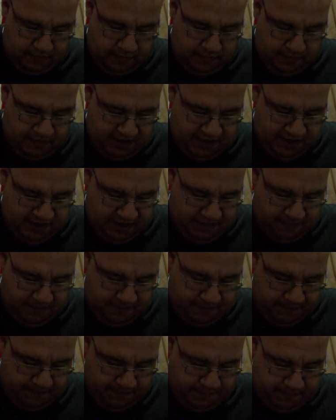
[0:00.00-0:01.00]
But still,
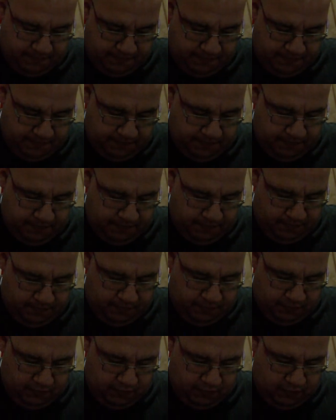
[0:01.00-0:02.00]

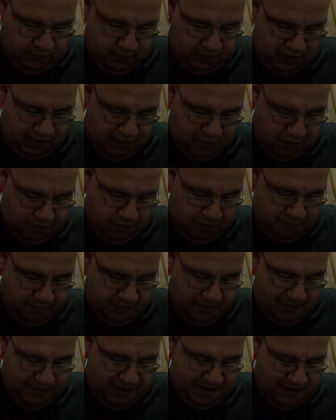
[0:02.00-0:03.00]
3
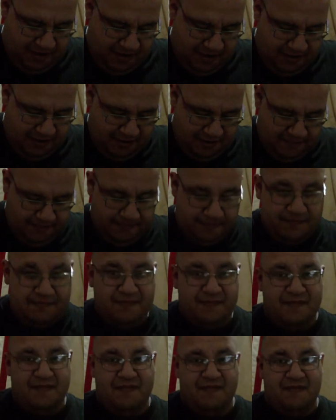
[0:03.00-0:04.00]
AAA batteries.
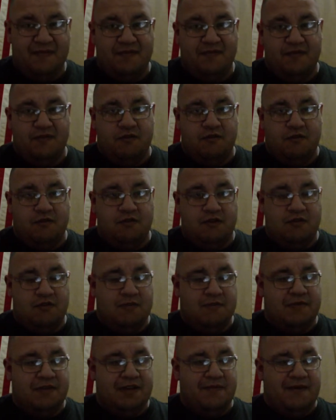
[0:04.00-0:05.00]
3
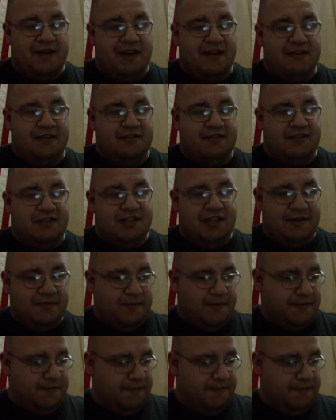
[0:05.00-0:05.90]
AAA batteries are cheap,